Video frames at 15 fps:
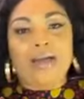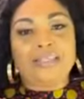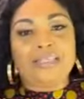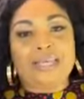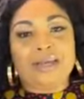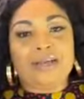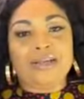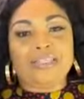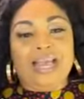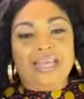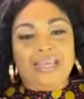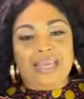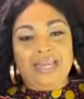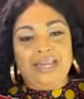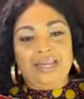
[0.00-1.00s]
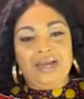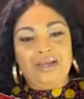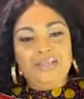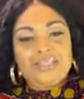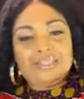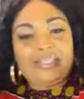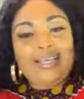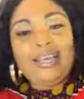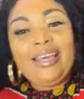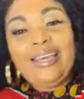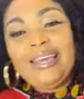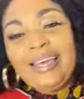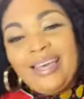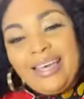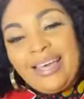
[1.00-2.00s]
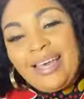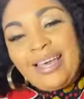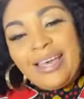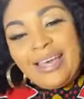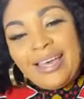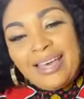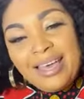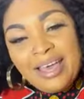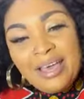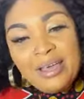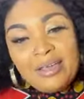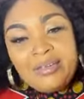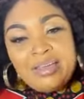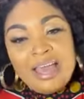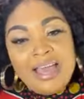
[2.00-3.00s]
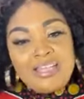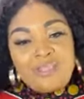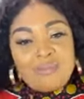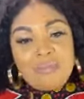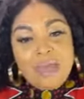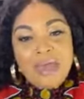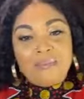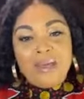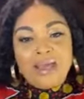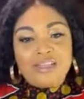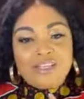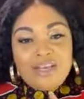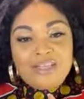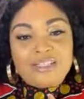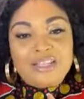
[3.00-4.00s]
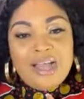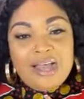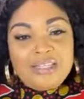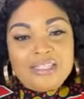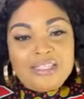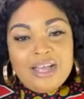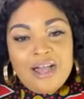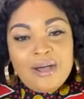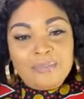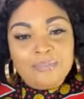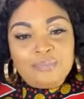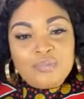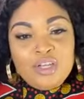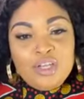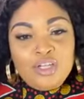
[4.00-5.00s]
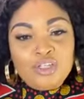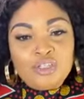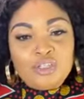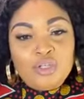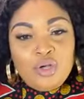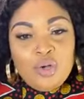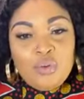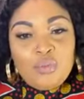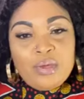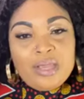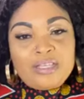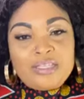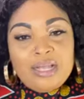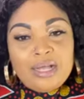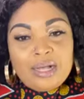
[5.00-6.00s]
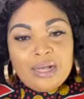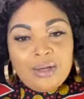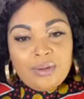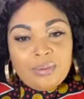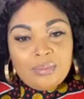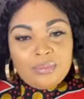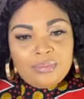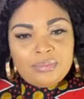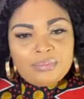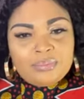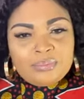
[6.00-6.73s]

mosquitoes are killing us. Yes, ma'am. I just got some two weeks ago.